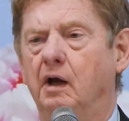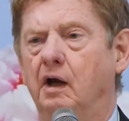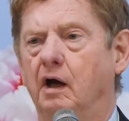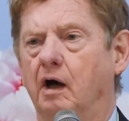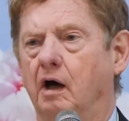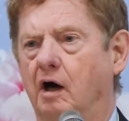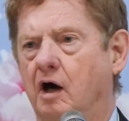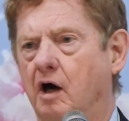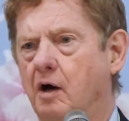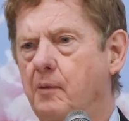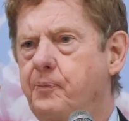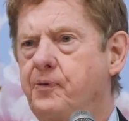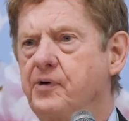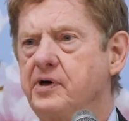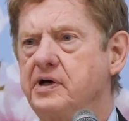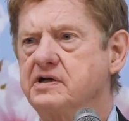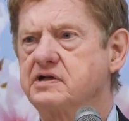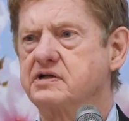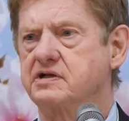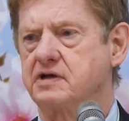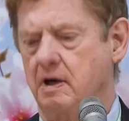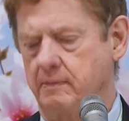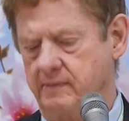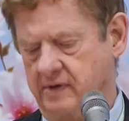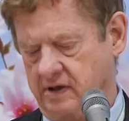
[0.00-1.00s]
Our
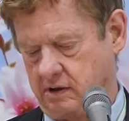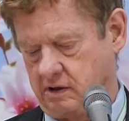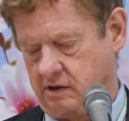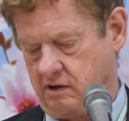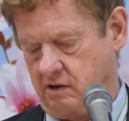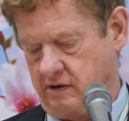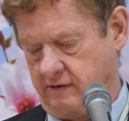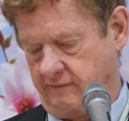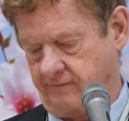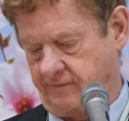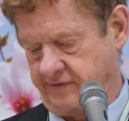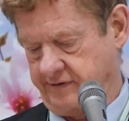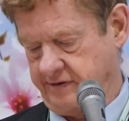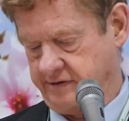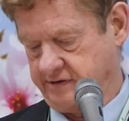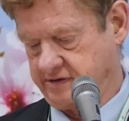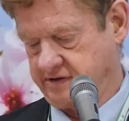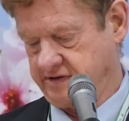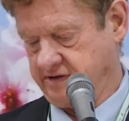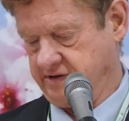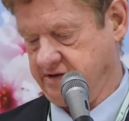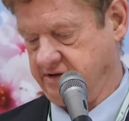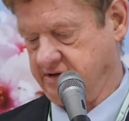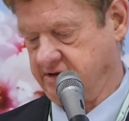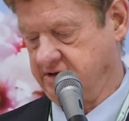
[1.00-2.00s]
pre-summit
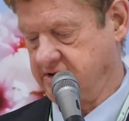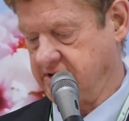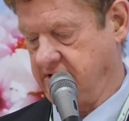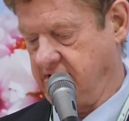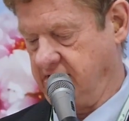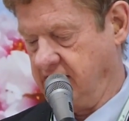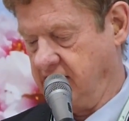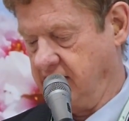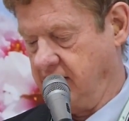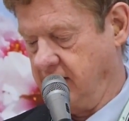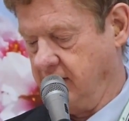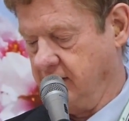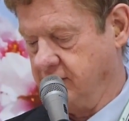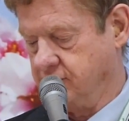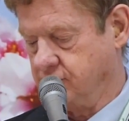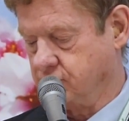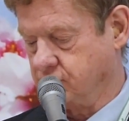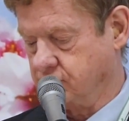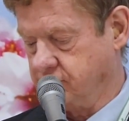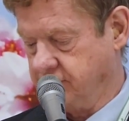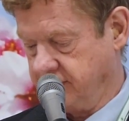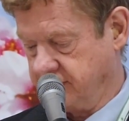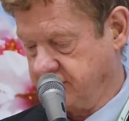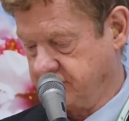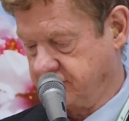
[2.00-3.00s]
conferences
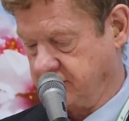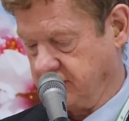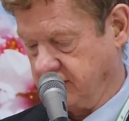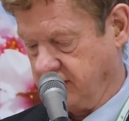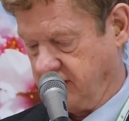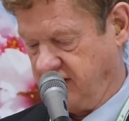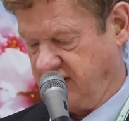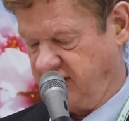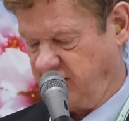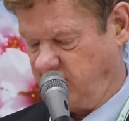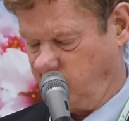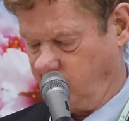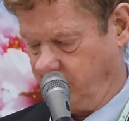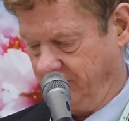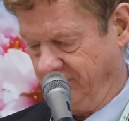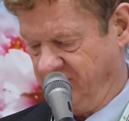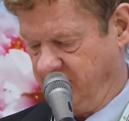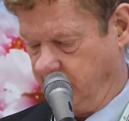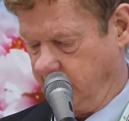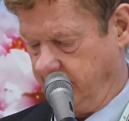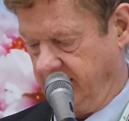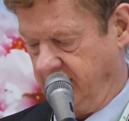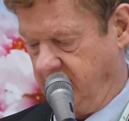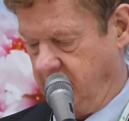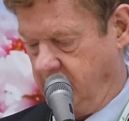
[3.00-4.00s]
traditionally
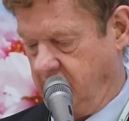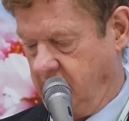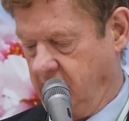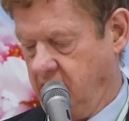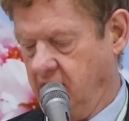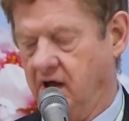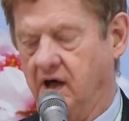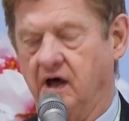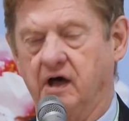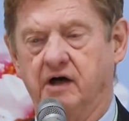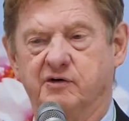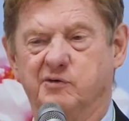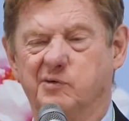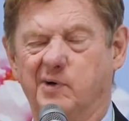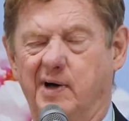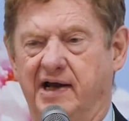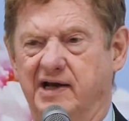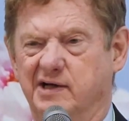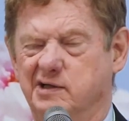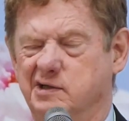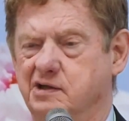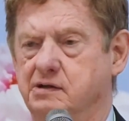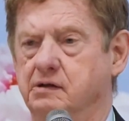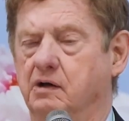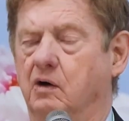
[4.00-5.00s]

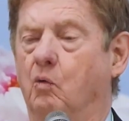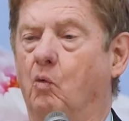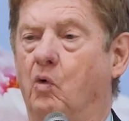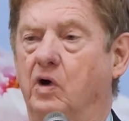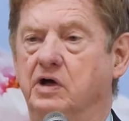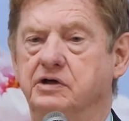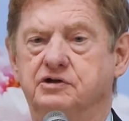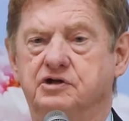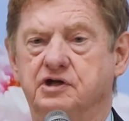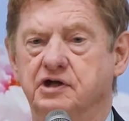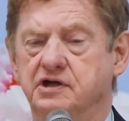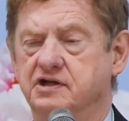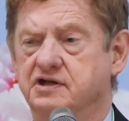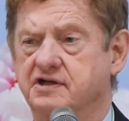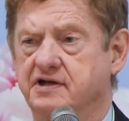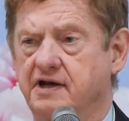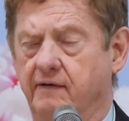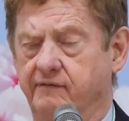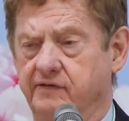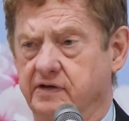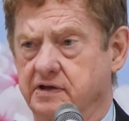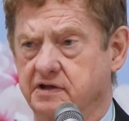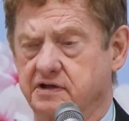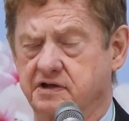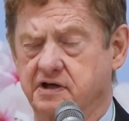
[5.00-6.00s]
address what
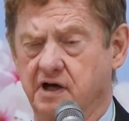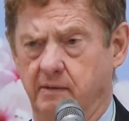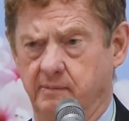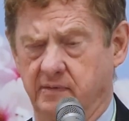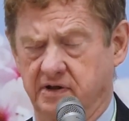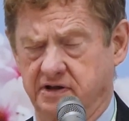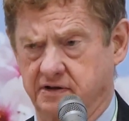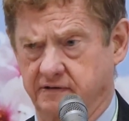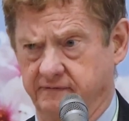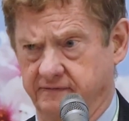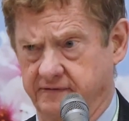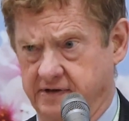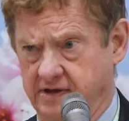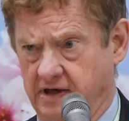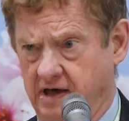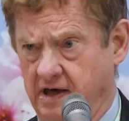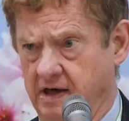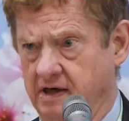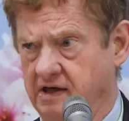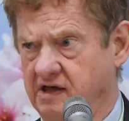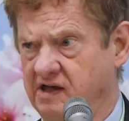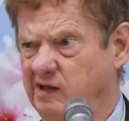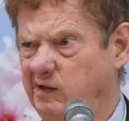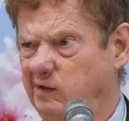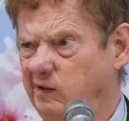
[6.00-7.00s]
G7 summits have
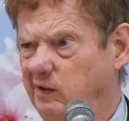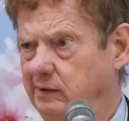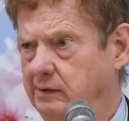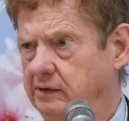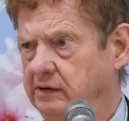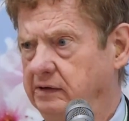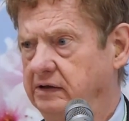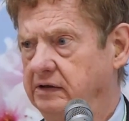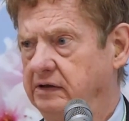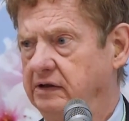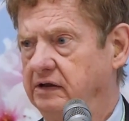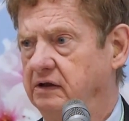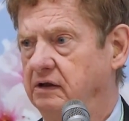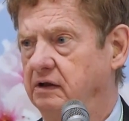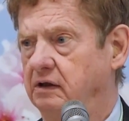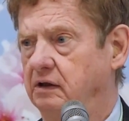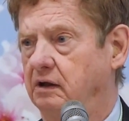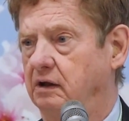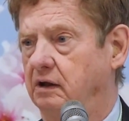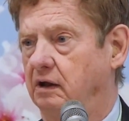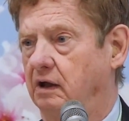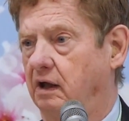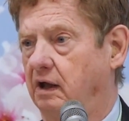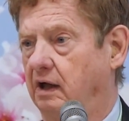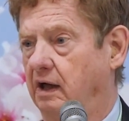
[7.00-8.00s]
done,
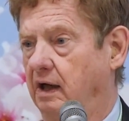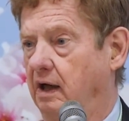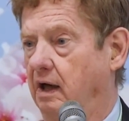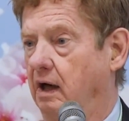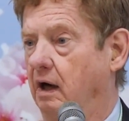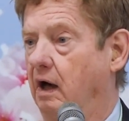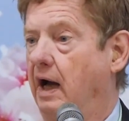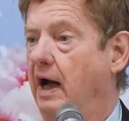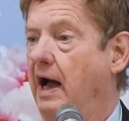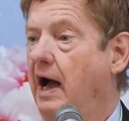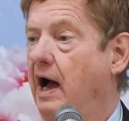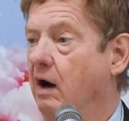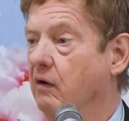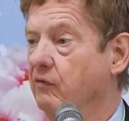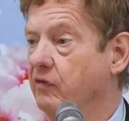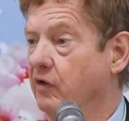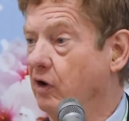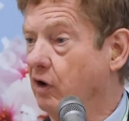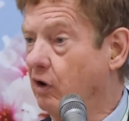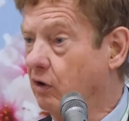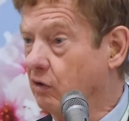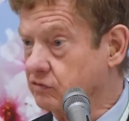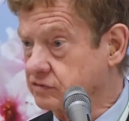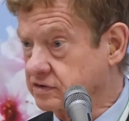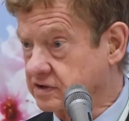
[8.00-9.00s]
how the
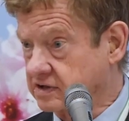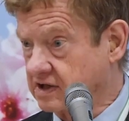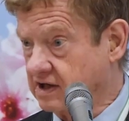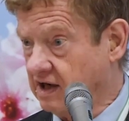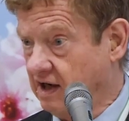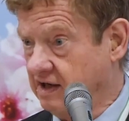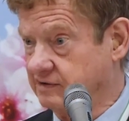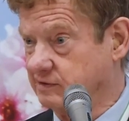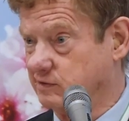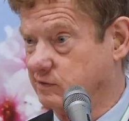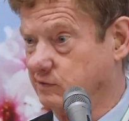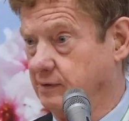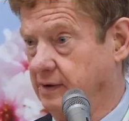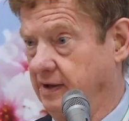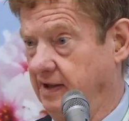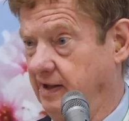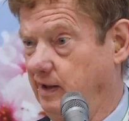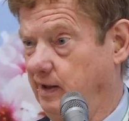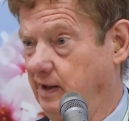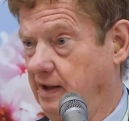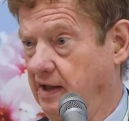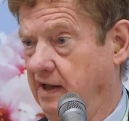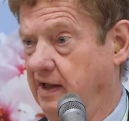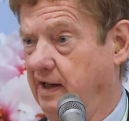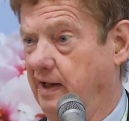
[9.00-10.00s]
host country
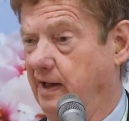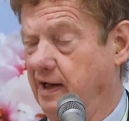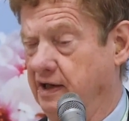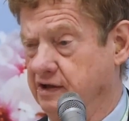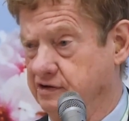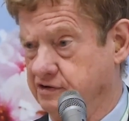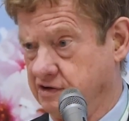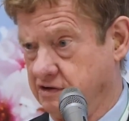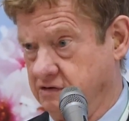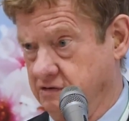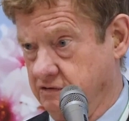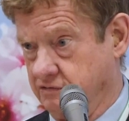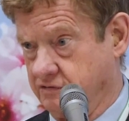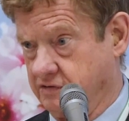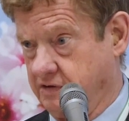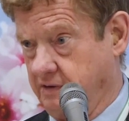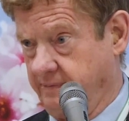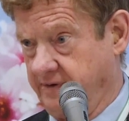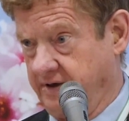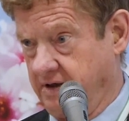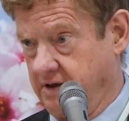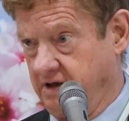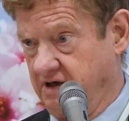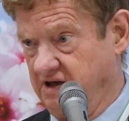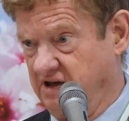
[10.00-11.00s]
has
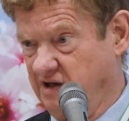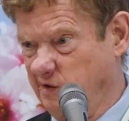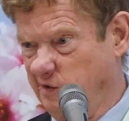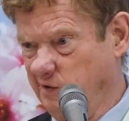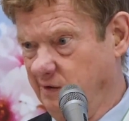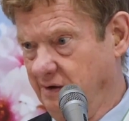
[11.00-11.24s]
contributed,